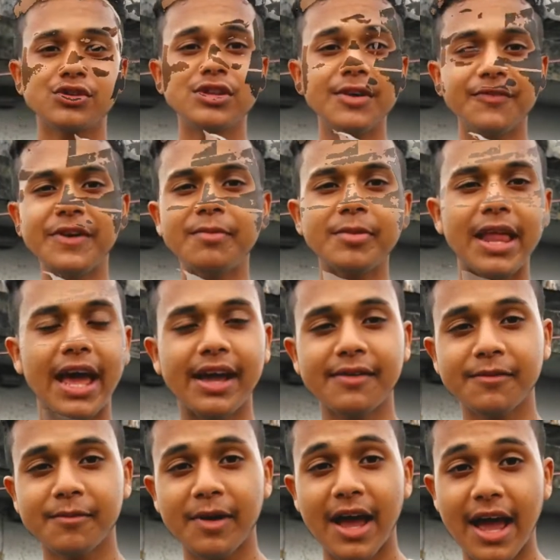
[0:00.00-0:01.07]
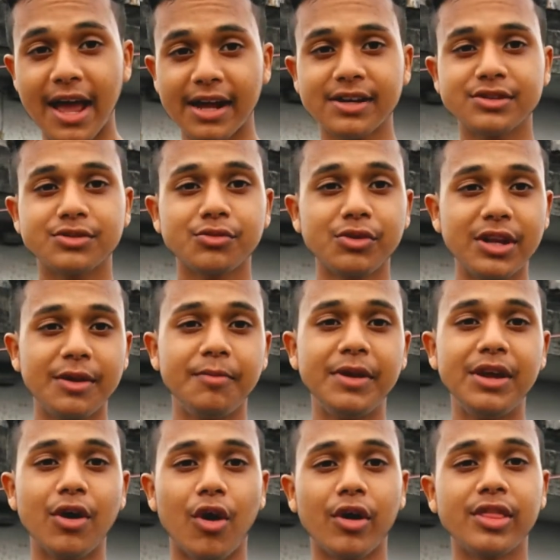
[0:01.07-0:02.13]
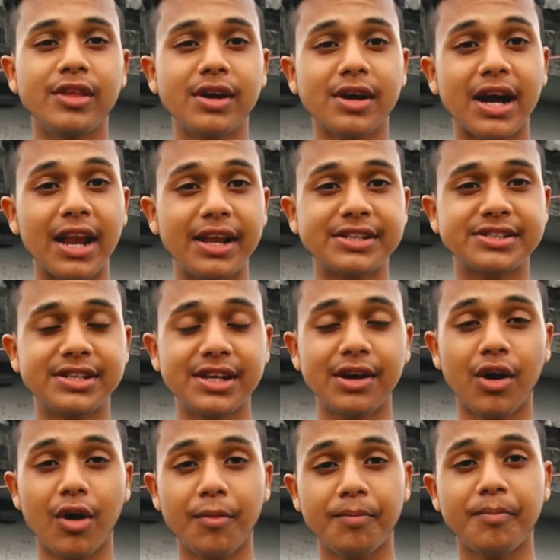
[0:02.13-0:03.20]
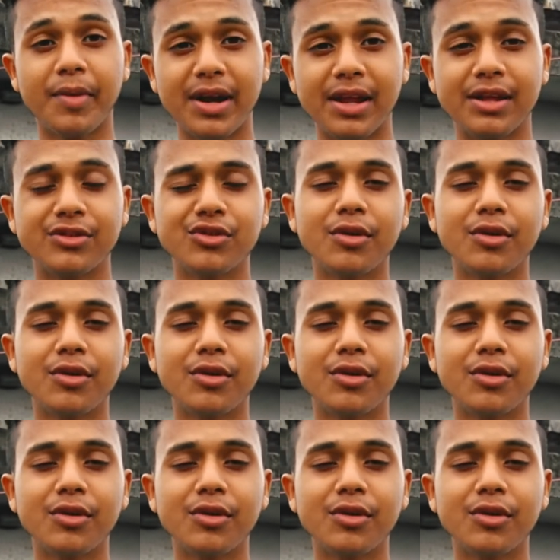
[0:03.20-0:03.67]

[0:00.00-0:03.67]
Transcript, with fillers: The fifth life hacks will be on the collecting of money.